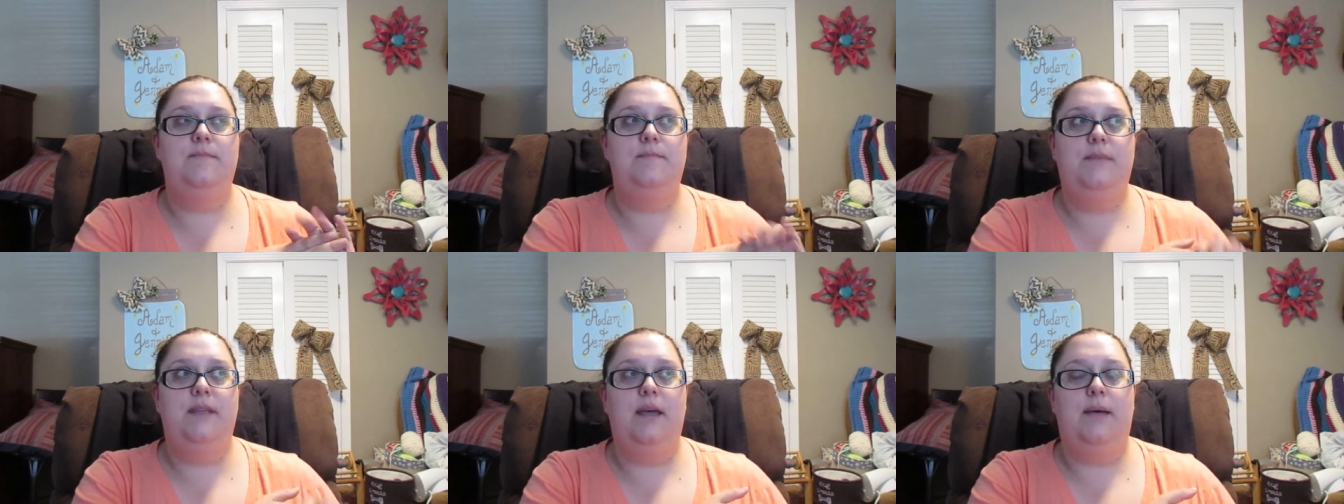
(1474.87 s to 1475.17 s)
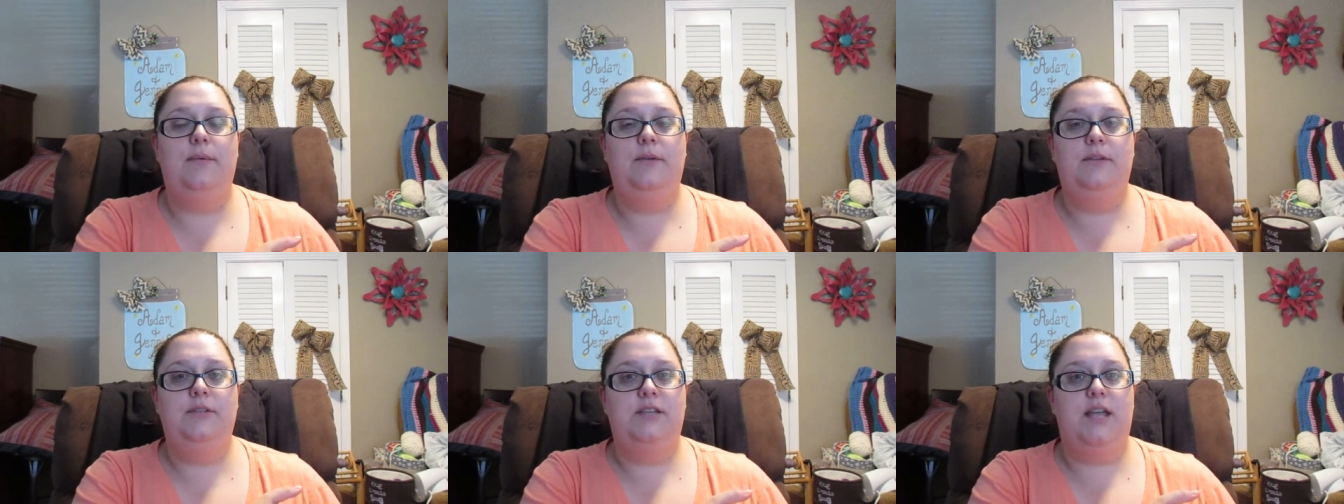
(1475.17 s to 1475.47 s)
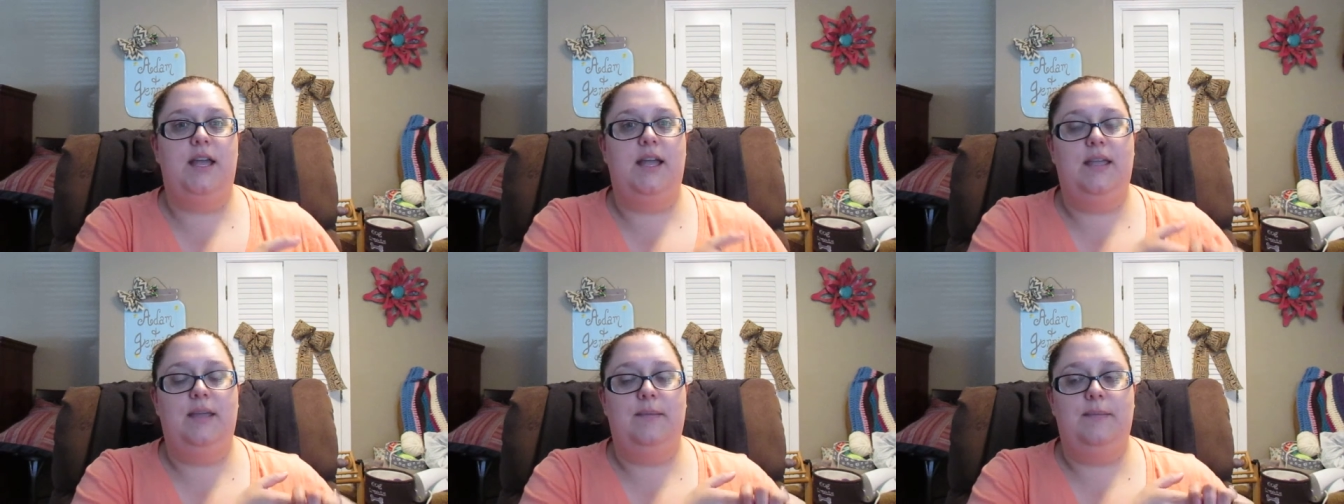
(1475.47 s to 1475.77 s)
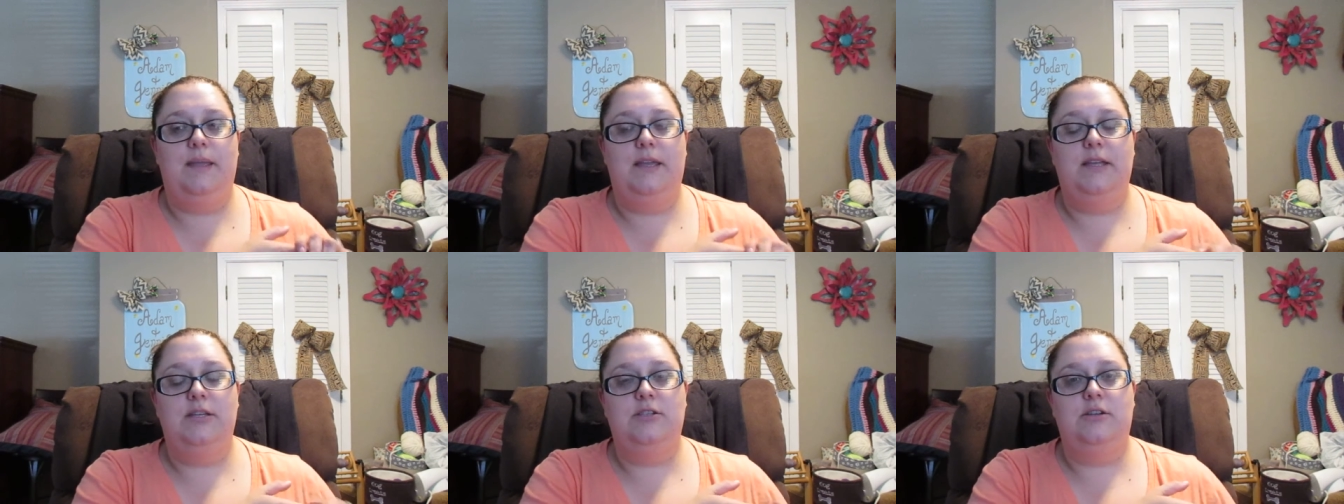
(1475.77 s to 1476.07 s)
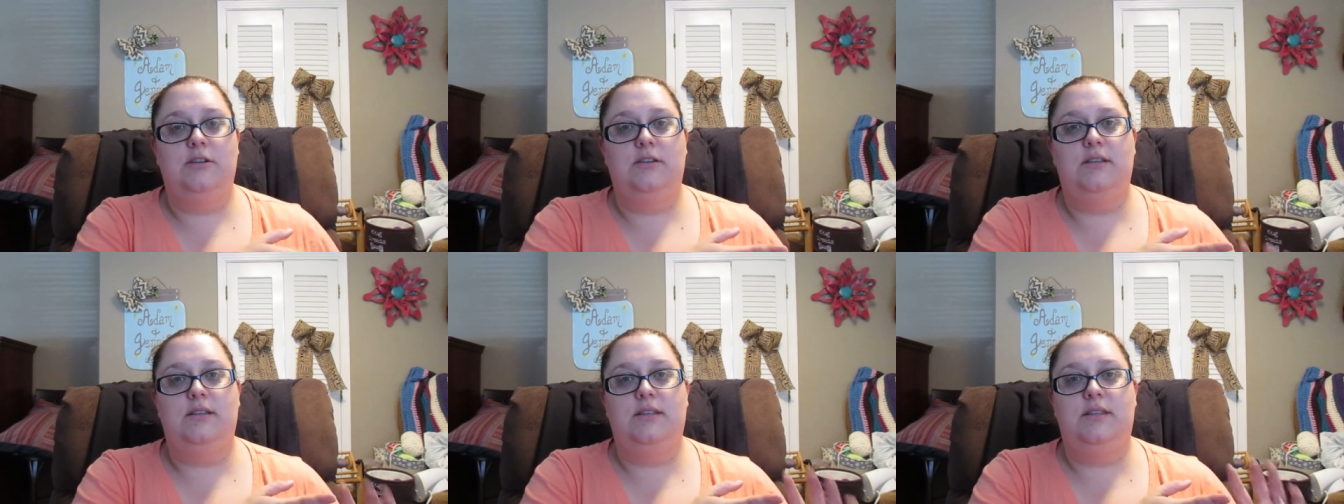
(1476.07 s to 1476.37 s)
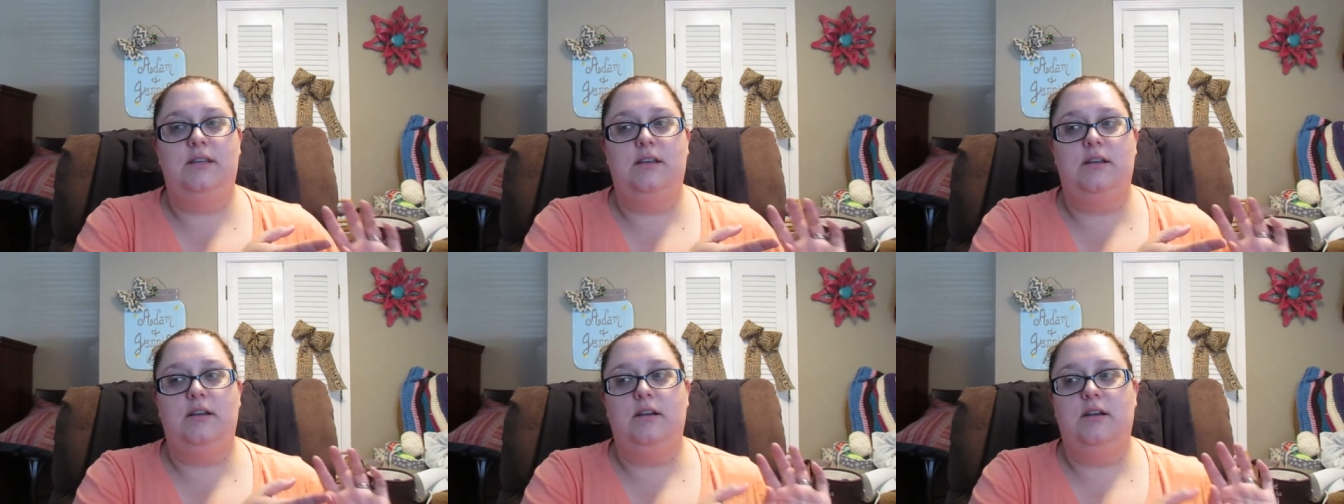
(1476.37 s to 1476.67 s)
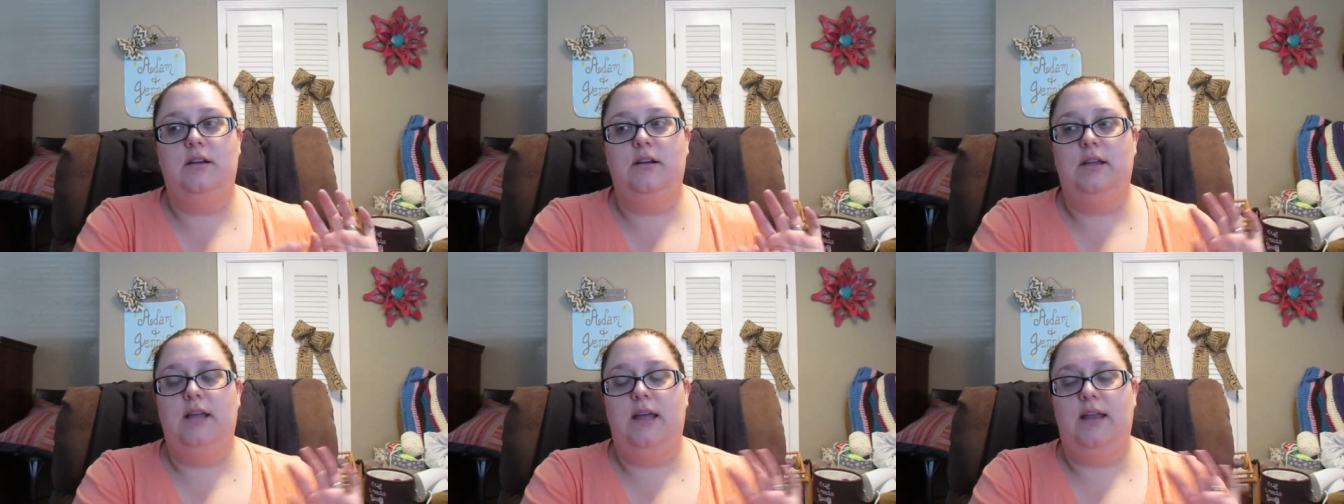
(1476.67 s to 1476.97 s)
double check and make sure that
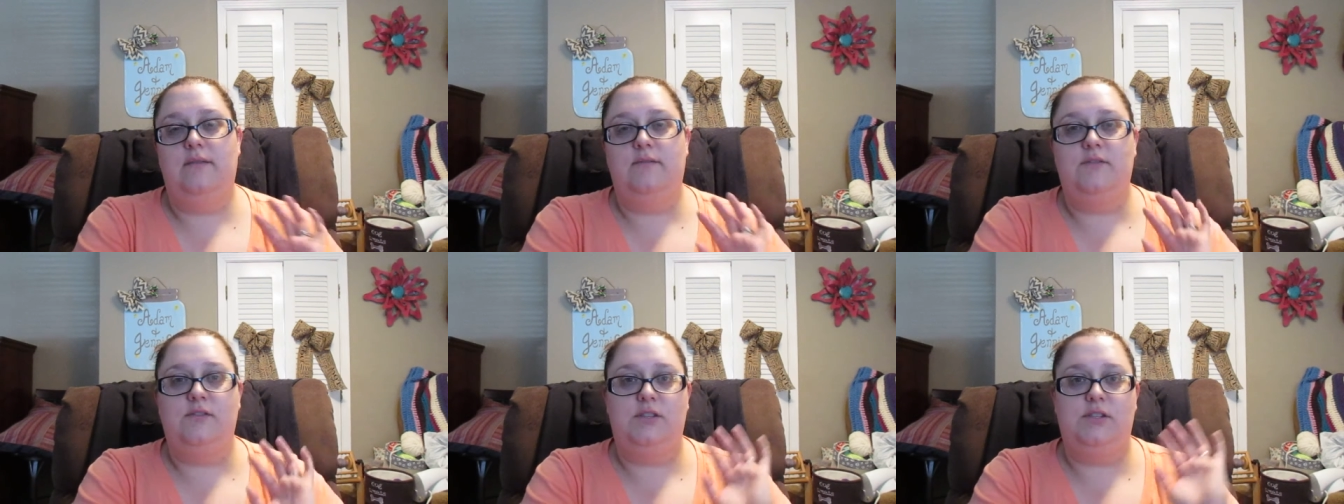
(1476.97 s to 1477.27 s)
they're kind of